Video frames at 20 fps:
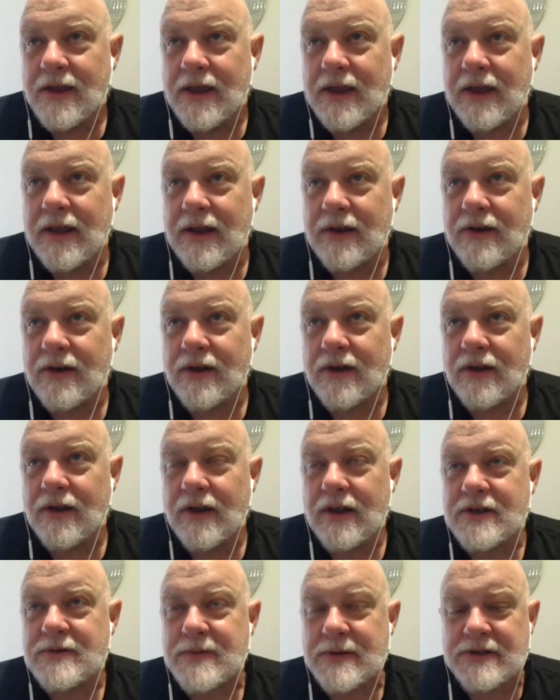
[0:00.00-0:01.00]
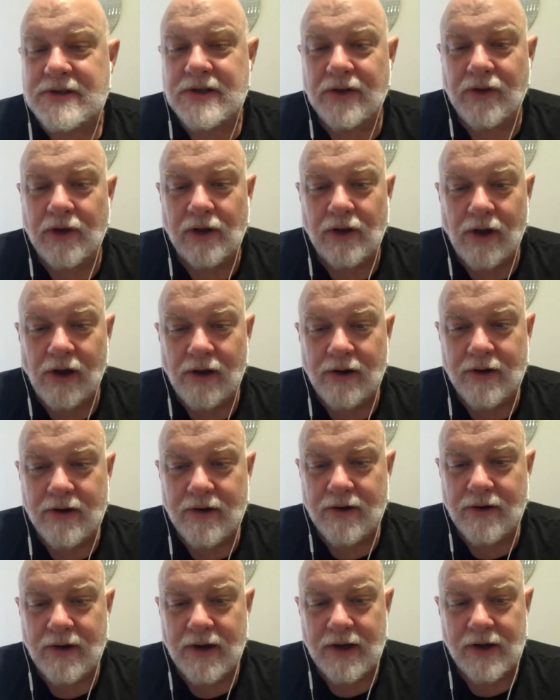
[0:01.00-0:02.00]
in especially in the
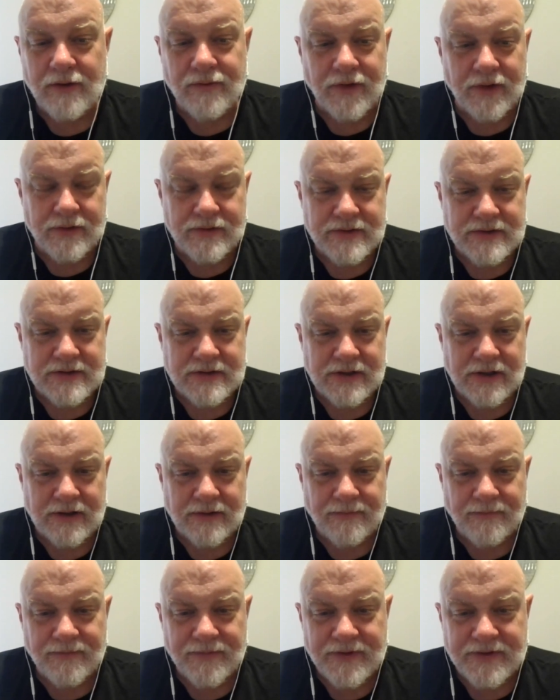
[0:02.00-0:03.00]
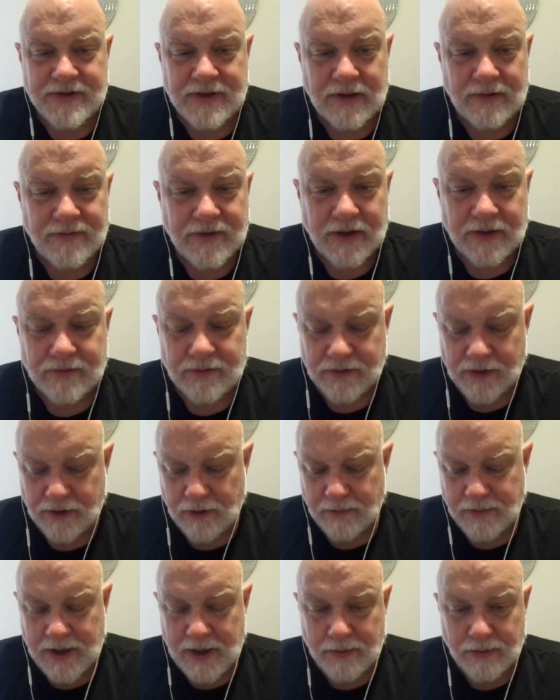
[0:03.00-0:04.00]
longer interviews that Steve does with other
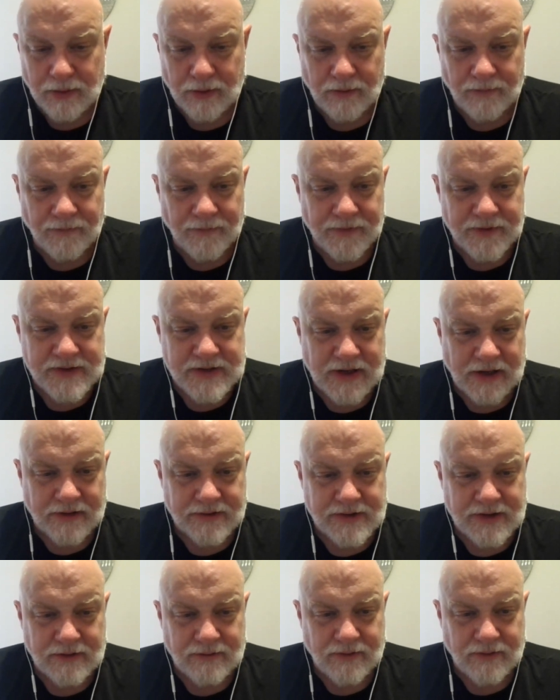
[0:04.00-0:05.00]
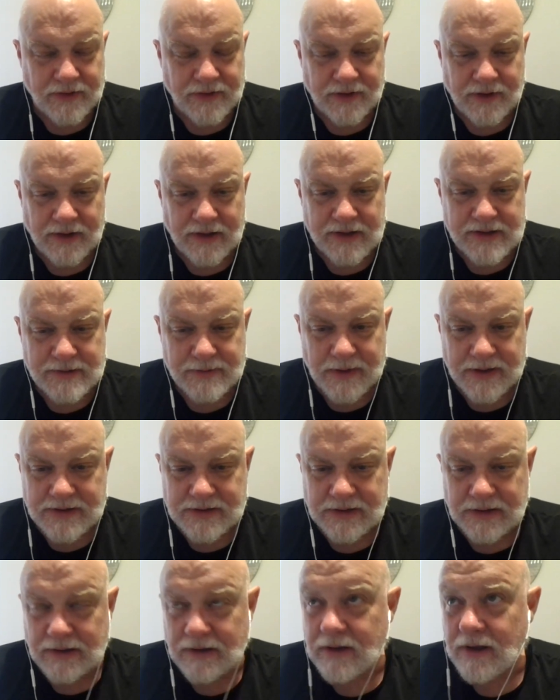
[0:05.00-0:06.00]
people, challenging with
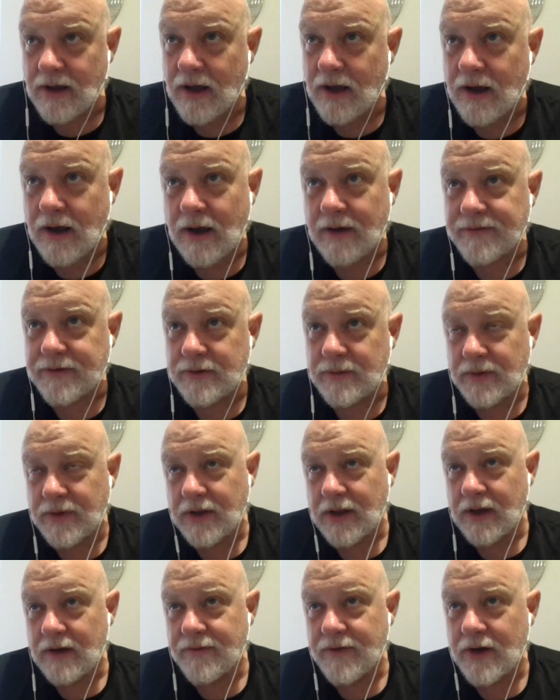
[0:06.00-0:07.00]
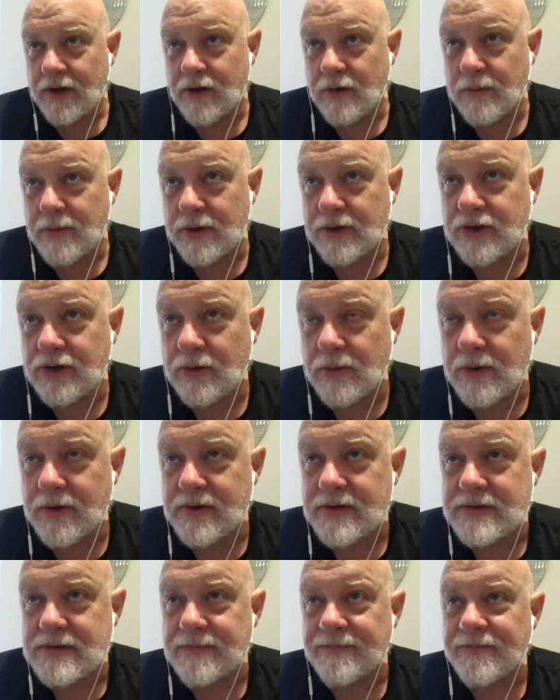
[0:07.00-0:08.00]
especially often with a lot of younger
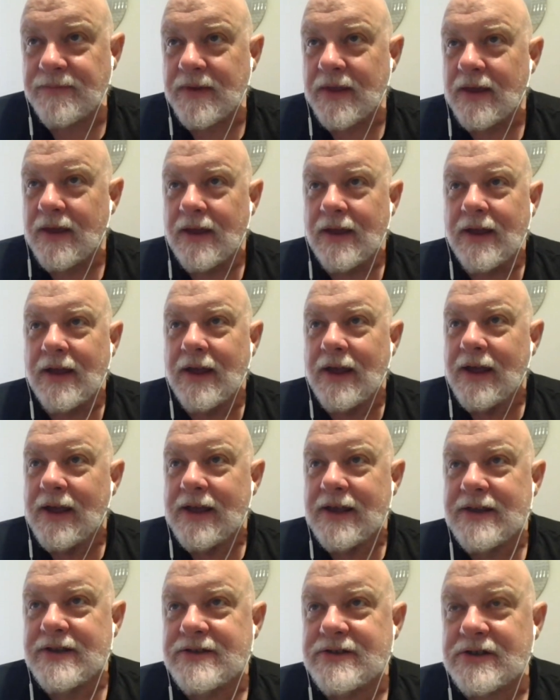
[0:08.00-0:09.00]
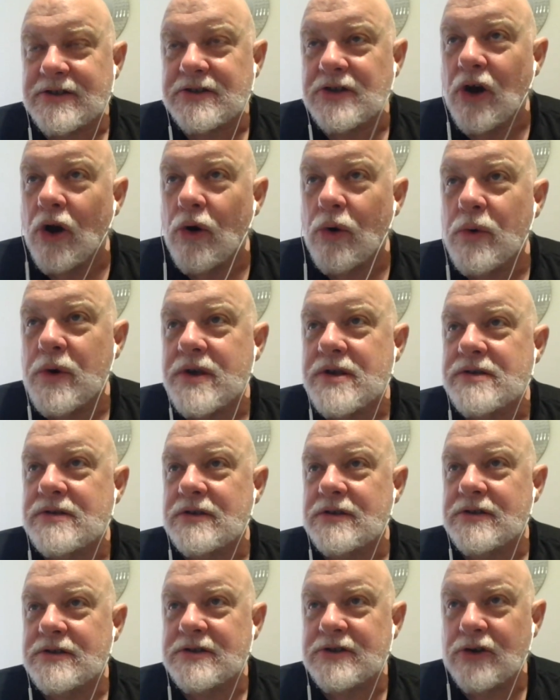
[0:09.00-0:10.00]
booktubers, he's just
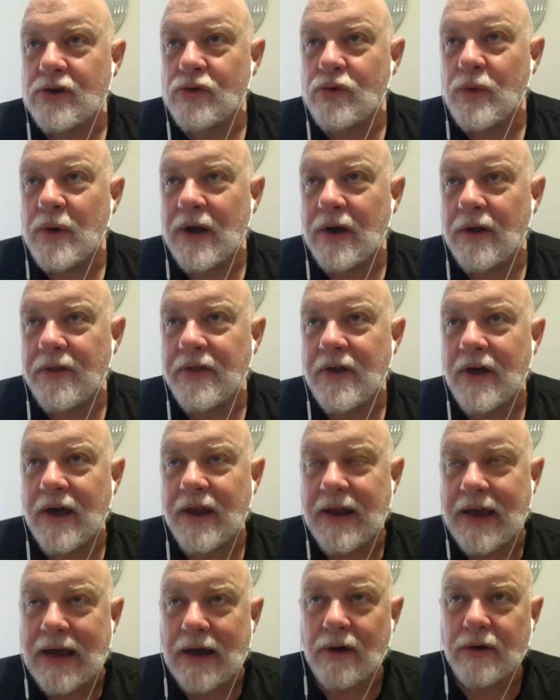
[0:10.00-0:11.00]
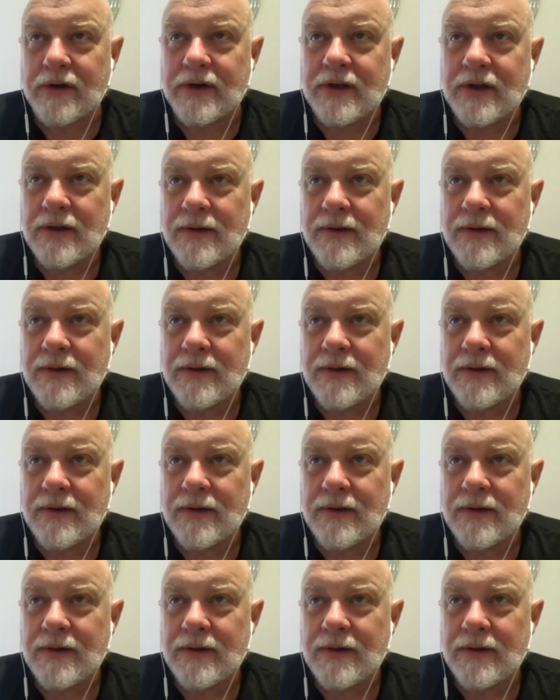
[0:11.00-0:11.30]
always so well thought out